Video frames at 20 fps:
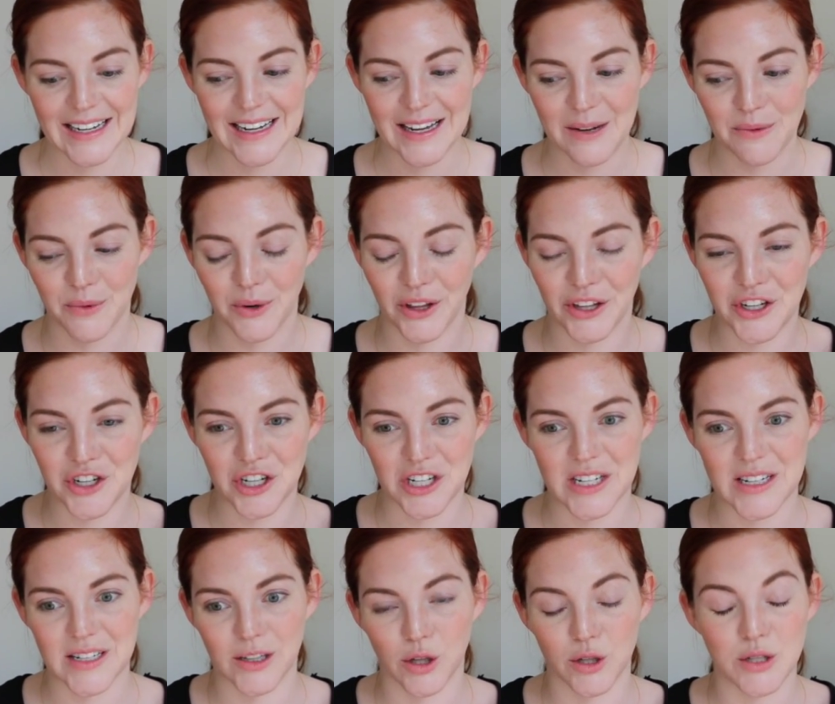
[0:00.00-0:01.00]
it really
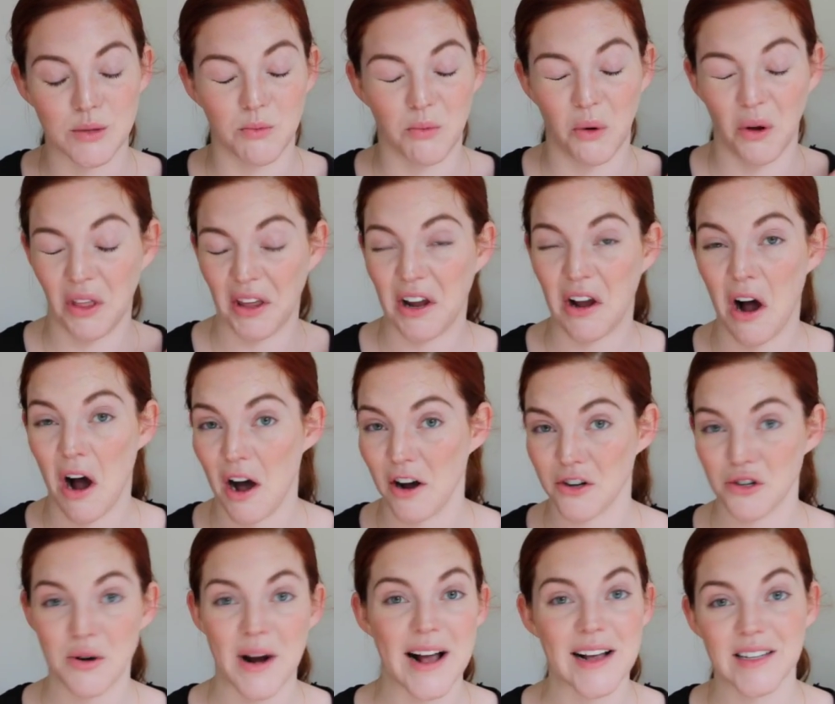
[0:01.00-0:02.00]
just looks really
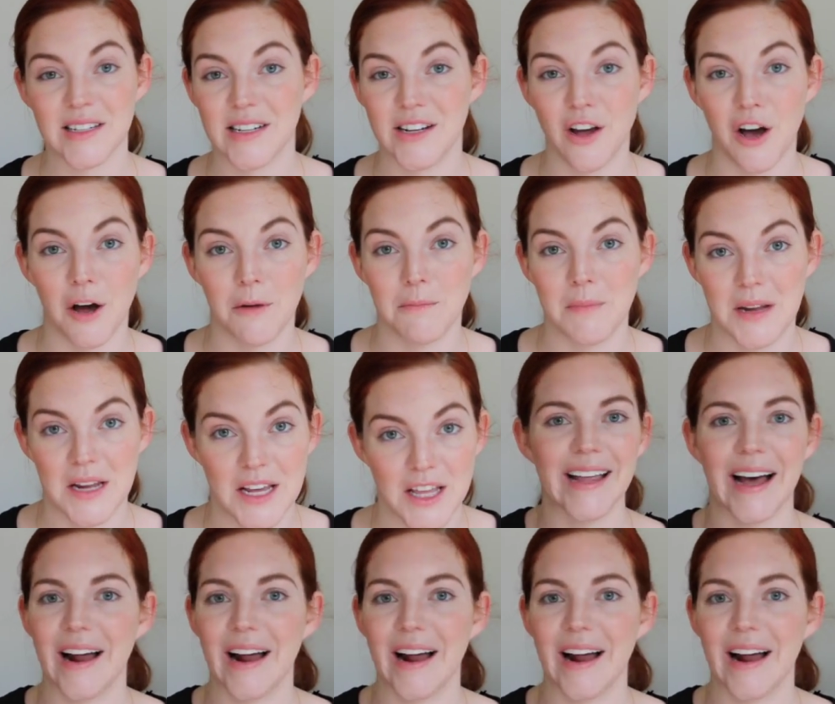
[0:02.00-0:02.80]
contrasty on me.